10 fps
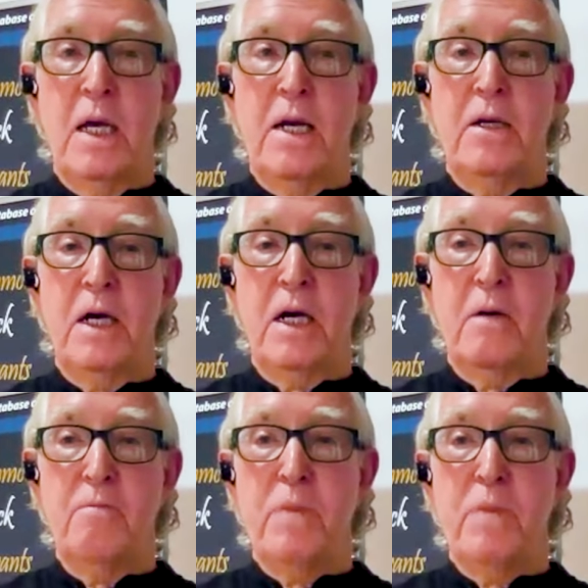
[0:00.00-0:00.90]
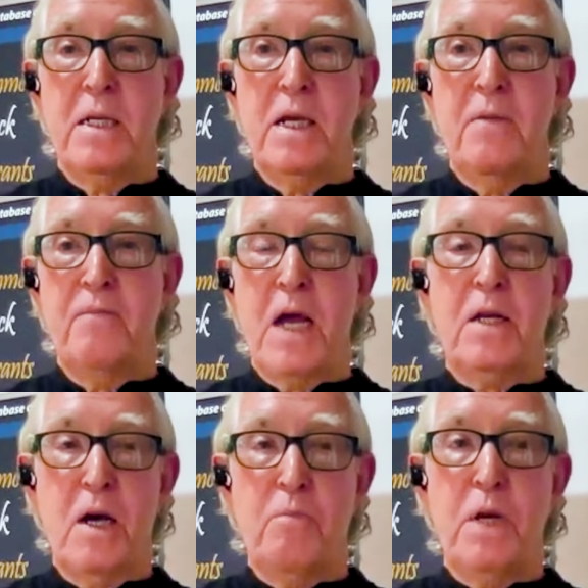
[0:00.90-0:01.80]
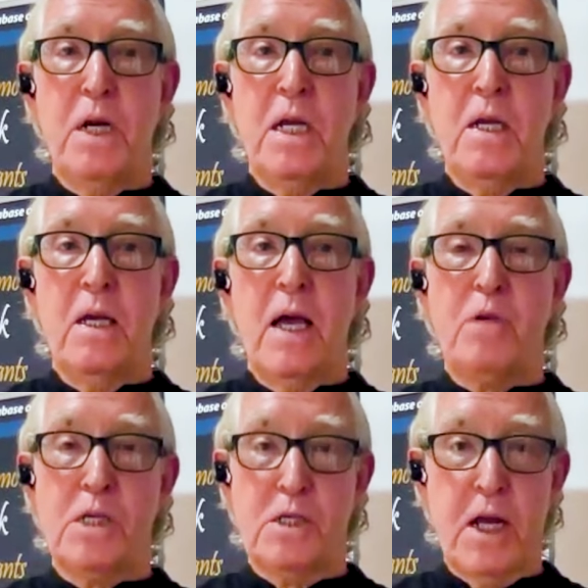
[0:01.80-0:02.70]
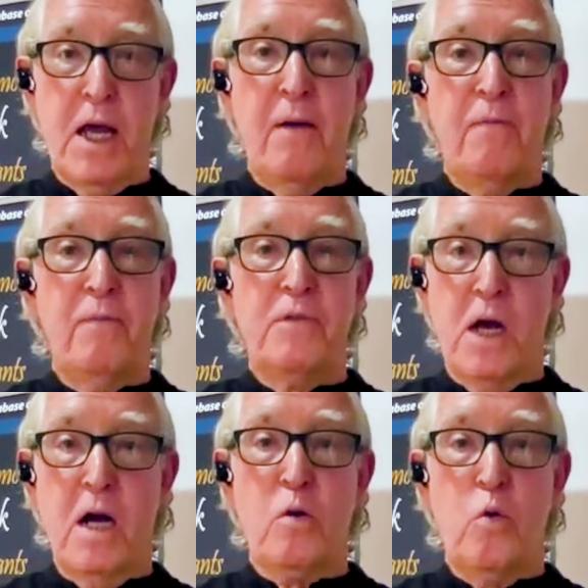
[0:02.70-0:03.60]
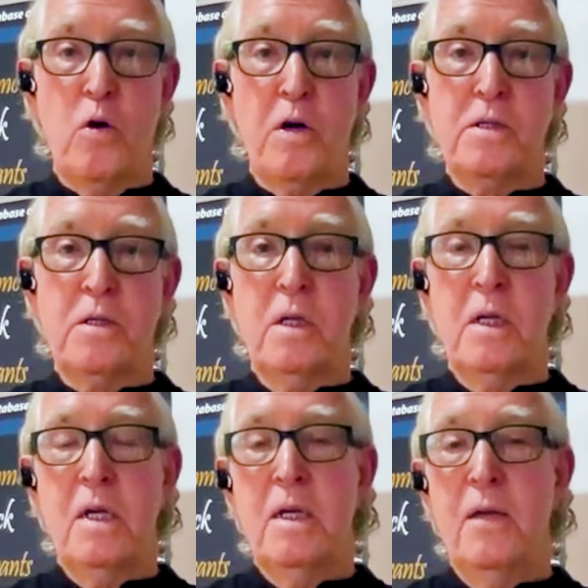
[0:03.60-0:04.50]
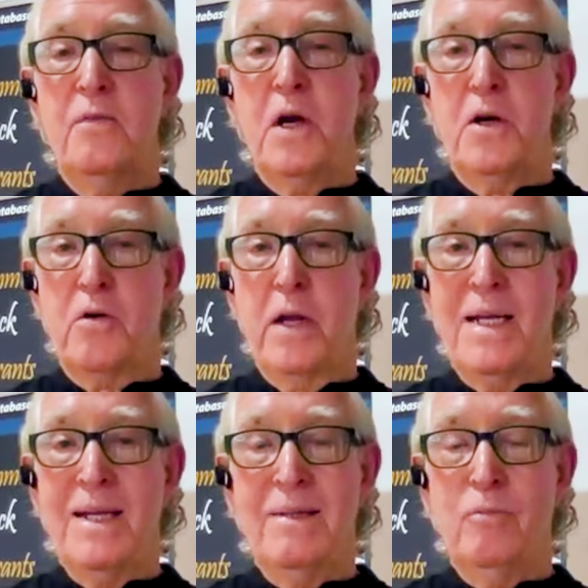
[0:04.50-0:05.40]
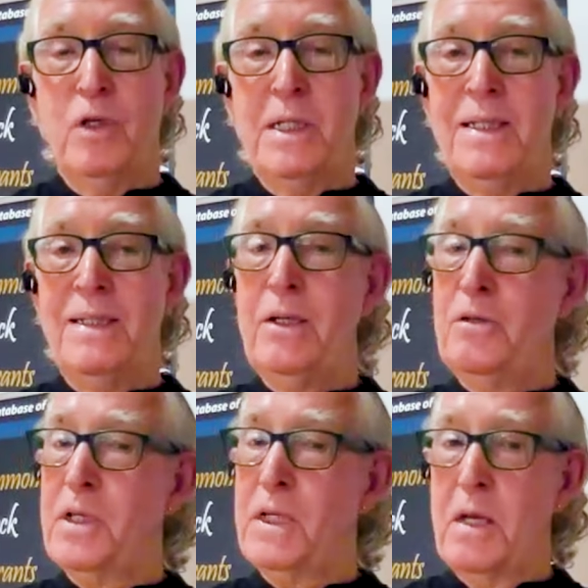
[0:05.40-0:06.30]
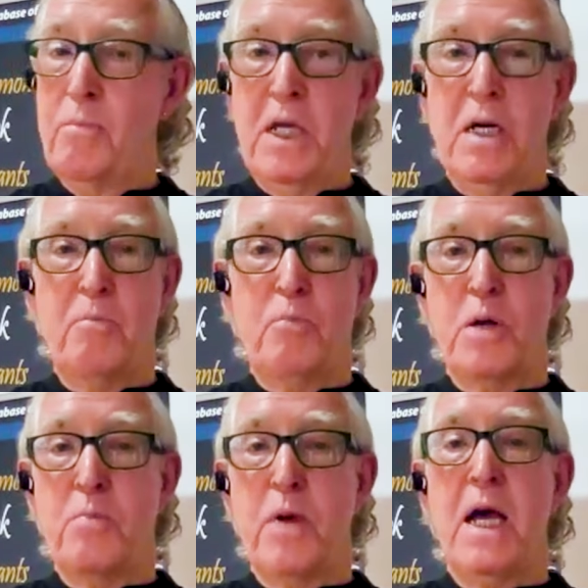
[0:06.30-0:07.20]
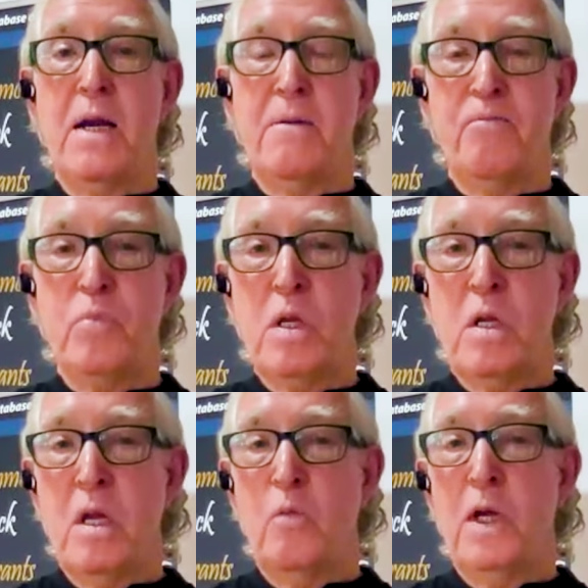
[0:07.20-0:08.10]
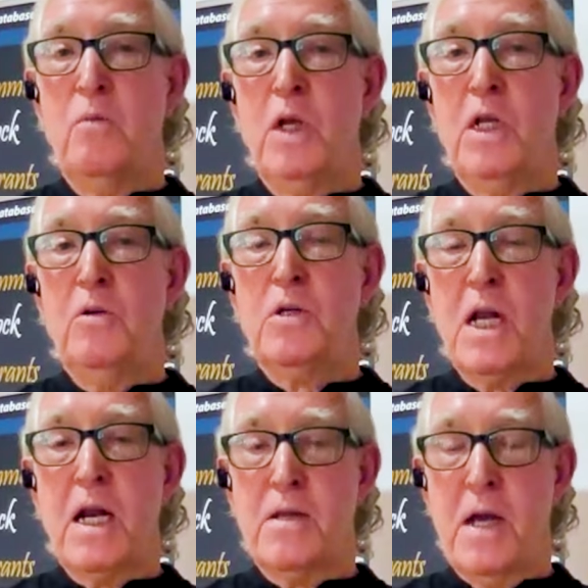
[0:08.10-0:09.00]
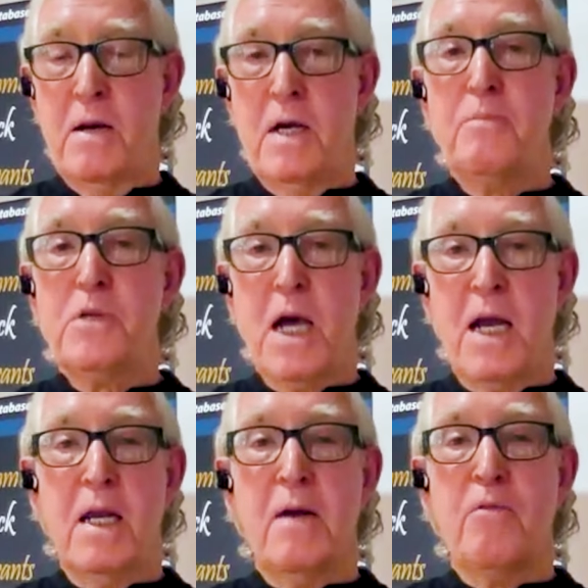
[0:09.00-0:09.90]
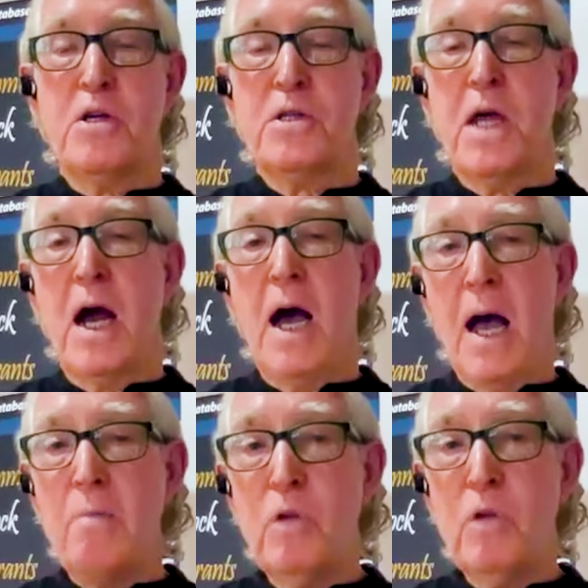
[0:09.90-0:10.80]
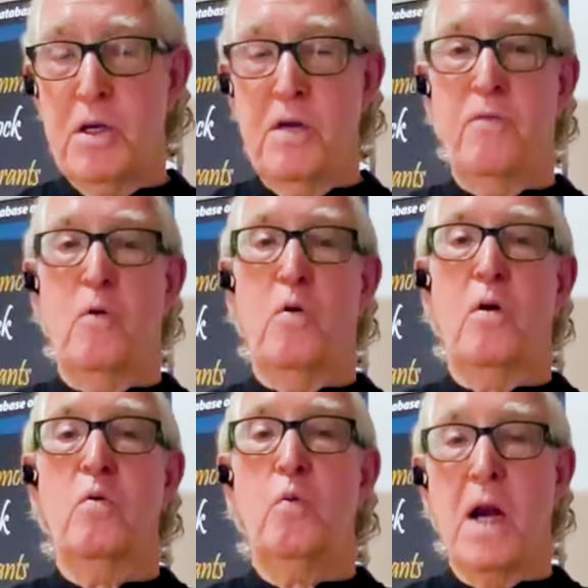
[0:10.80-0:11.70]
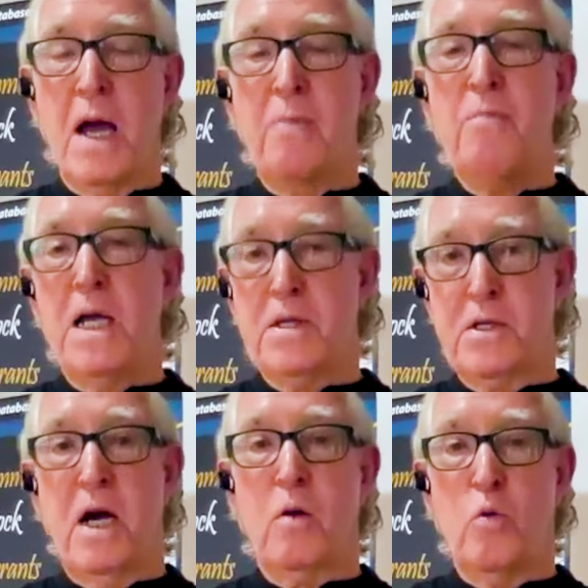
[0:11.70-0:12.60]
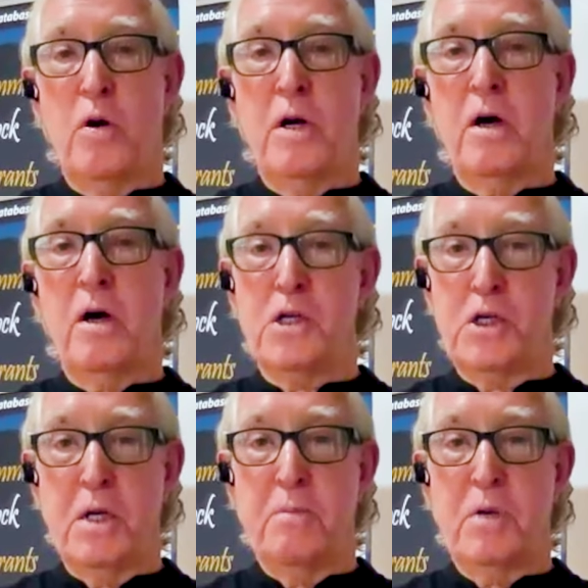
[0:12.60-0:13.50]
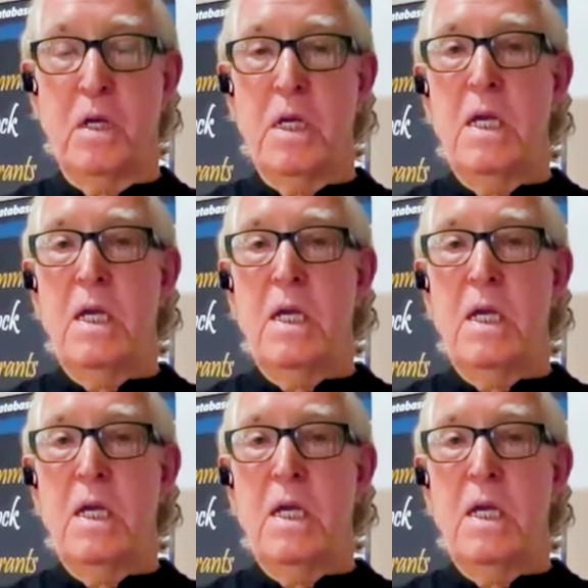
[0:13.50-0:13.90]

And but if that company happens to have stock warrants that are trading, we usually get beat up pretty bad. We lose a lot of that upside leverage that I'm looking for when I buy a stock warrant on the cheap.